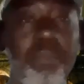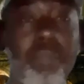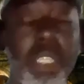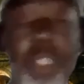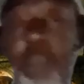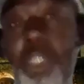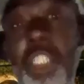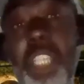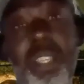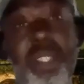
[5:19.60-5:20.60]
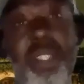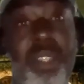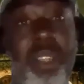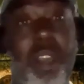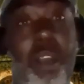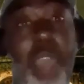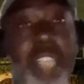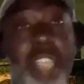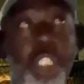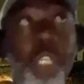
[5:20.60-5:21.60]
is number 6.
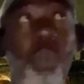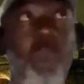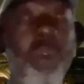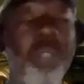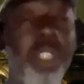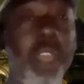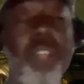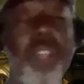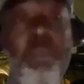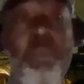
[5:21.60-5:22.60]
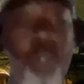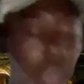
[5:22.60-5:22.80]
And she will definitely move